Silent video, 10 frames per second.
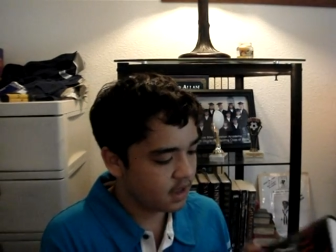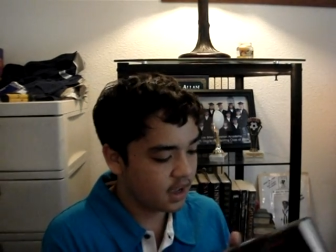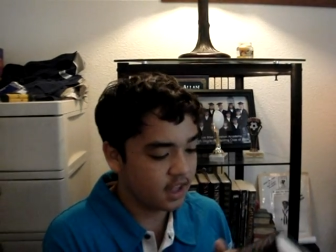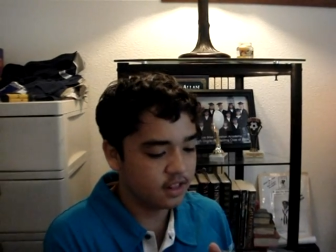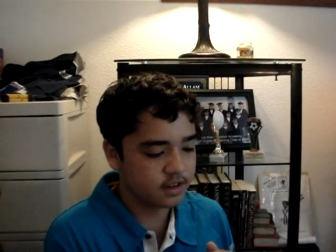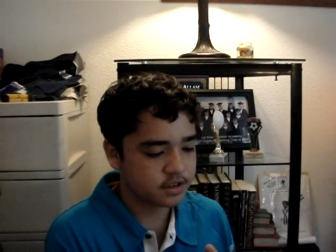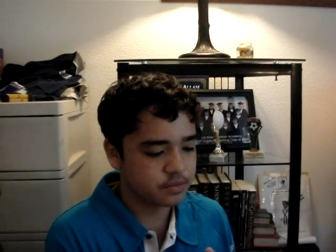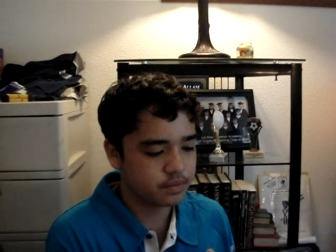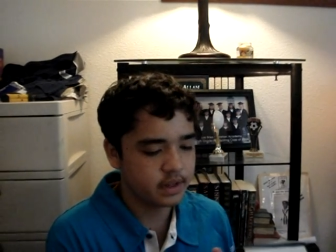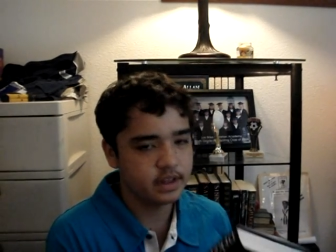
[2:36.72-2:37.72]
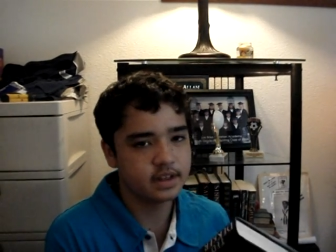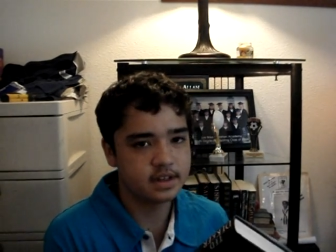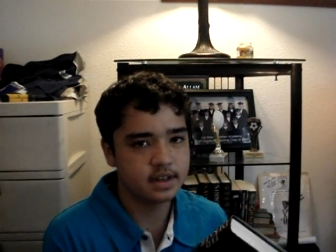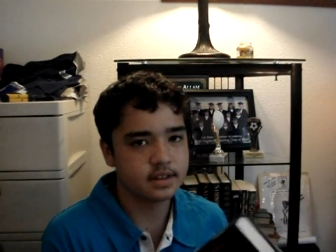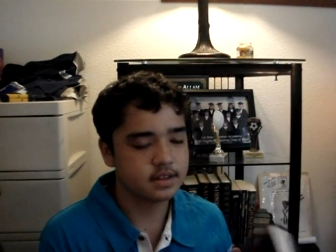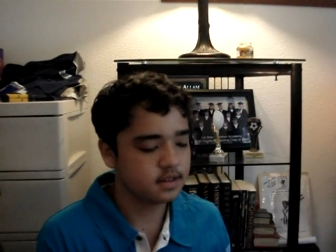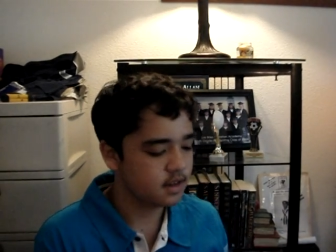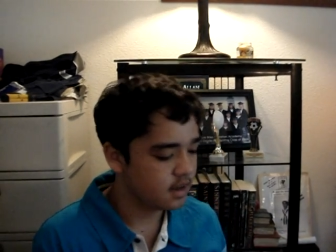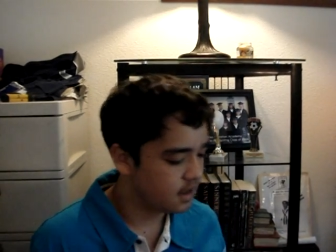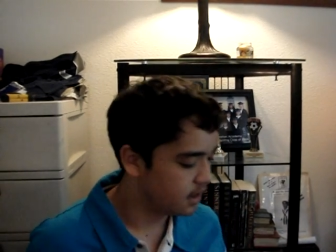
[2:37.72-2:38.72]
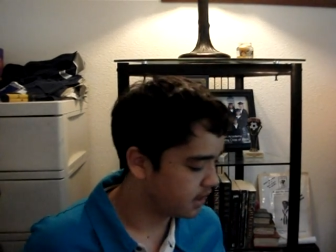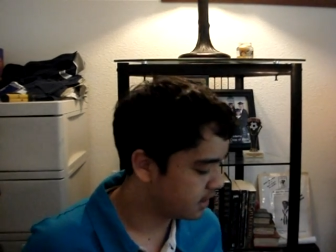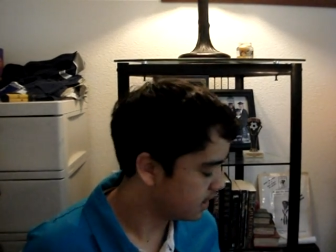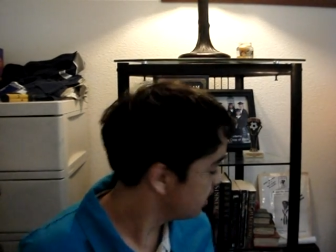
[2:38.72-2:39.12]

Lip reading: It looks really intense. Like,